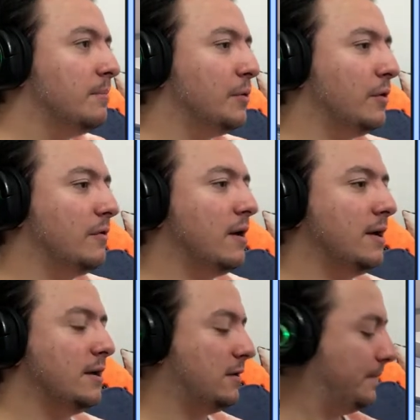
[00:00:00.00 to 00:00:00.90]
But,
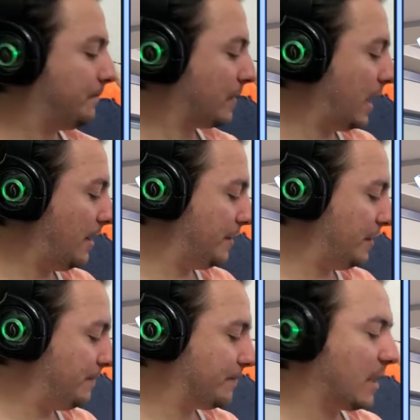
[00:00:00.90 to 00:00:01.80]
like, I don't
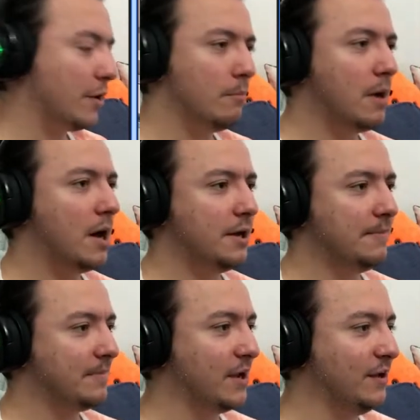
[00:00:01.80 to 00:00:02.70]
know. I don't buy
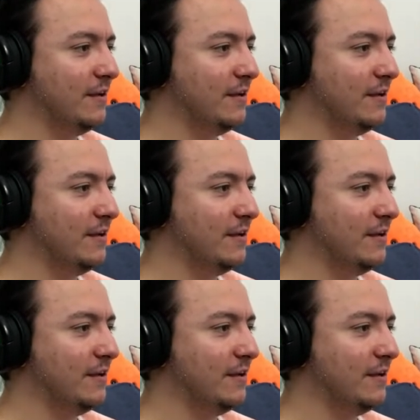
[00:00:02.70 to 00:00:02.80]
it.